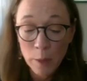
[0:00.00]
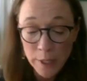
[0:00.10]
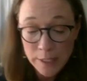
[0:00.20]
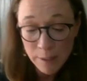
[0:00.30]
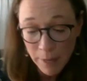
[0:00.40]

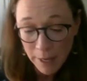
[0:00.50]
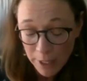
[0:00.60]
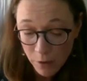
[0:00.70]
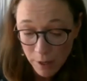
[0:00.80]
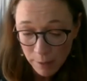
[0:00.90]
So
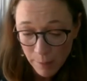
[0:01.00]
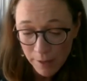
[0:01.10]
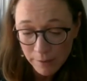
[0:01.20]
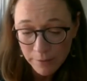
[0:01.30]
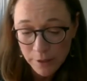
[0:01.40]
what wisdom
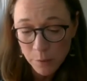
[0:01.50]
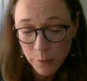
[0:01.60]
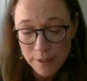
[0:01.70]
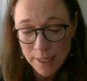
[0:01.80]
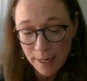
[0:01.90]
have I drawn
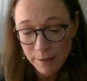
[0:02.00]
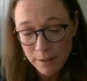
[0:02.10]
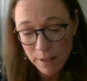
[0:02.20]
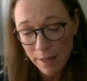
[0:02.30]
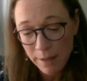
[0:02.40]
upon
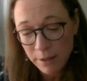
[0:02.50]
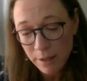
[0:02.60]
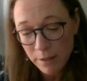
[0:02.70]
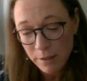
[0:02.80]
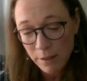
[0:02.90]
to
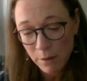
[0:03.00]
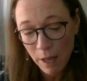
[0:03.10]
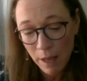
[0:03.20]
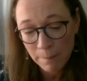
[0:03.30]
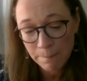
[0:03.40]
withstand these
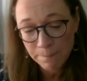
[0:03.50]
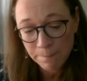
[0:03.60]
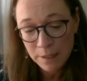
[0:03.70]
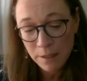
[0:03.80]
challenges?